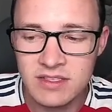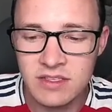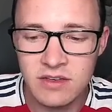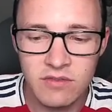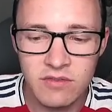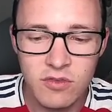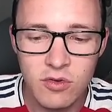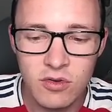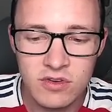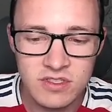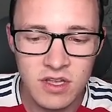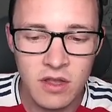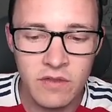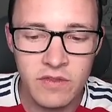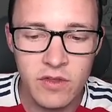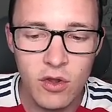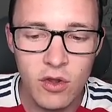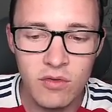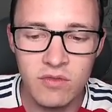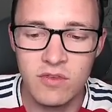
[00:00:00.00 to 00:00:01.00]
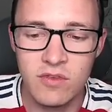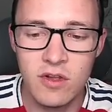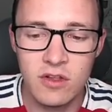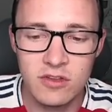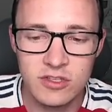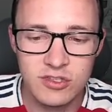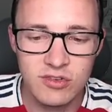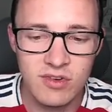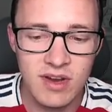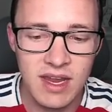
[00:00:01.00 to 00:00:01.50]
And of course, on the overall
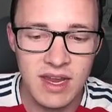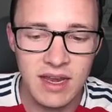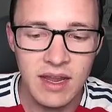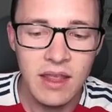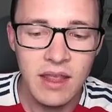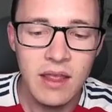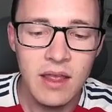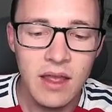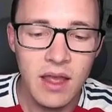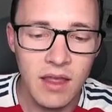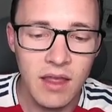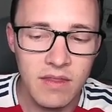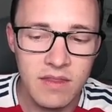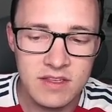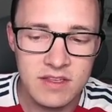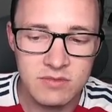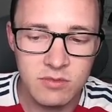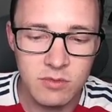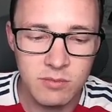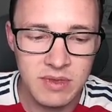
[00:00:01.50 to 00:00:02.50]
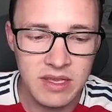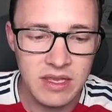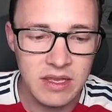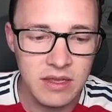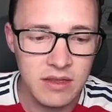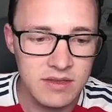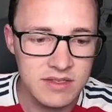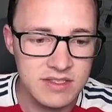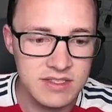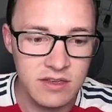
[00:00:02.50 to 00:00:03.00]
trade, this will be
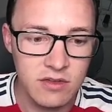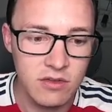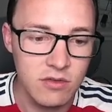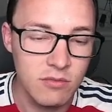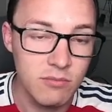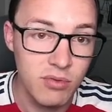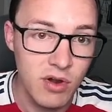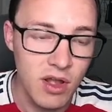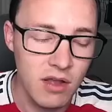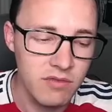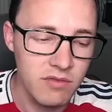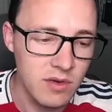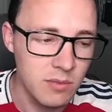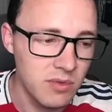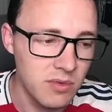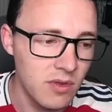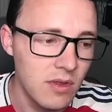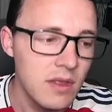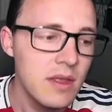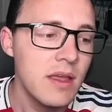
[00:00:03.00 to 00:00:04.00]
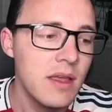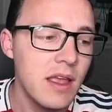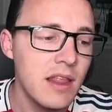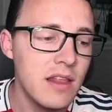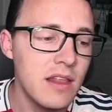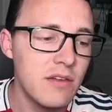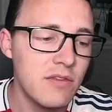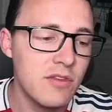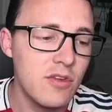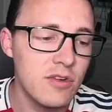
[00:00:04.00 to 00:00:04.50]
still profitable. And
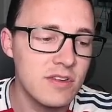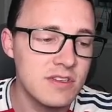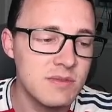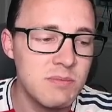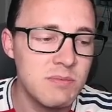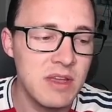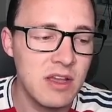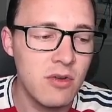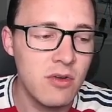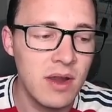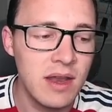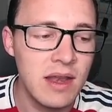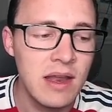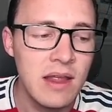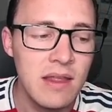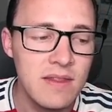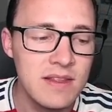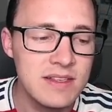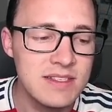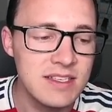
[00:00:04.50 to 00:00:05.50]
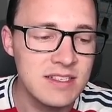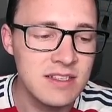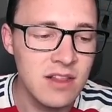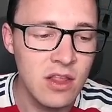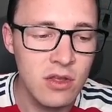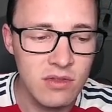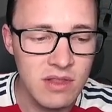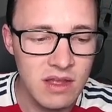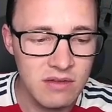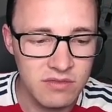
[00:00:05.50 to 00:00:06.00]
then of course, Bitcoin, this is
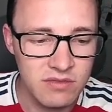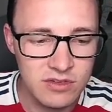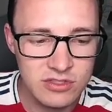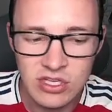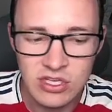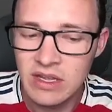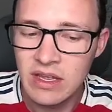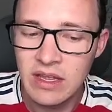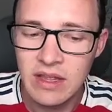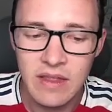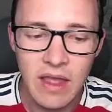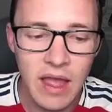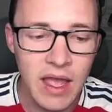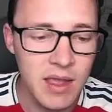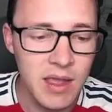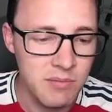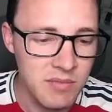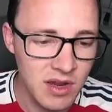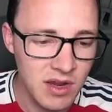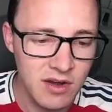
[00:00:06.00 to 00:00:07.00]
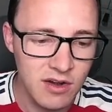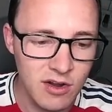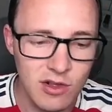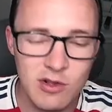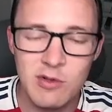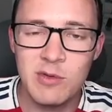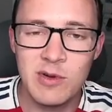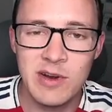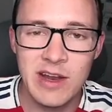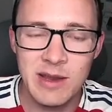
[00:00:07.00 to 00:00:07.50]
low leverage. I am not at
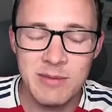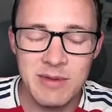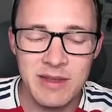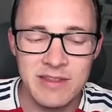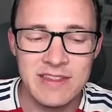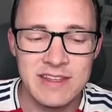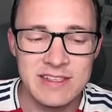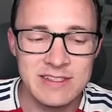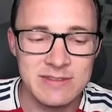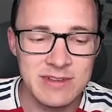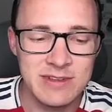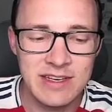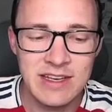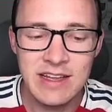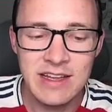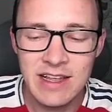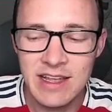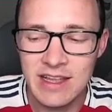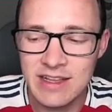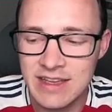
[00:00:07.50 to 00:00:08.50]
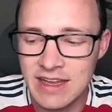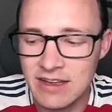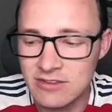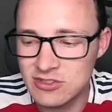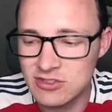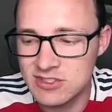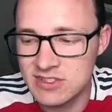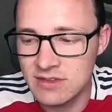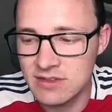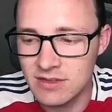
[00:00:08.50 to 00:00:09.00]
all worried about this one, down
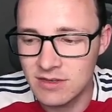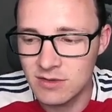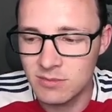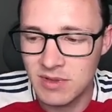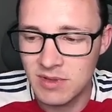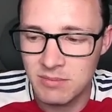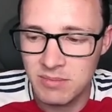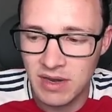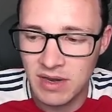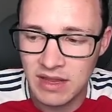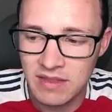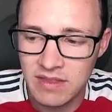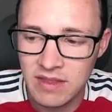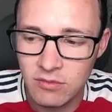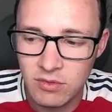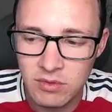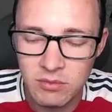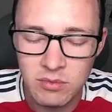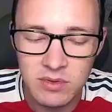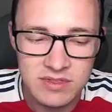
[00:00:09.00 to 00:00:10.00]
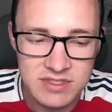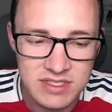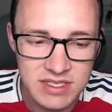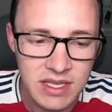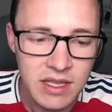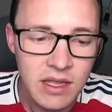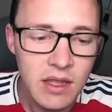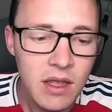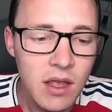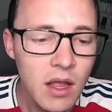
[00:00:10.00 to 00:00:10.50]
just a little bit, but I think we will
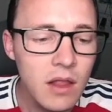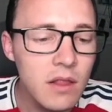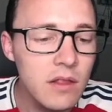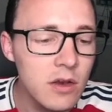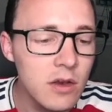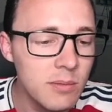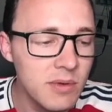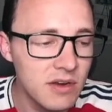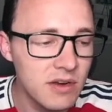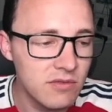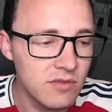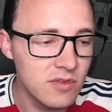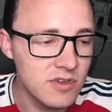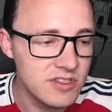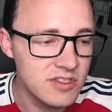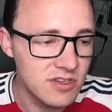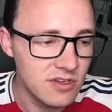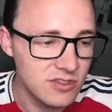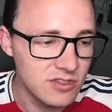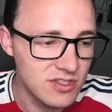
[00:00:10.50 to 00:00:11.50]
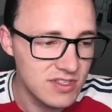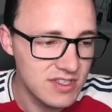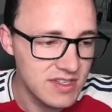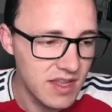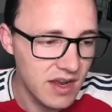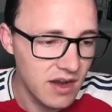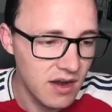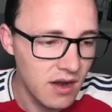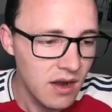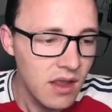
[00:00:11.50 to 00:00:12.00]
see a little bit of resurgence
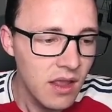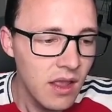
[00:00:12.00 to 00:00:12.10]
there.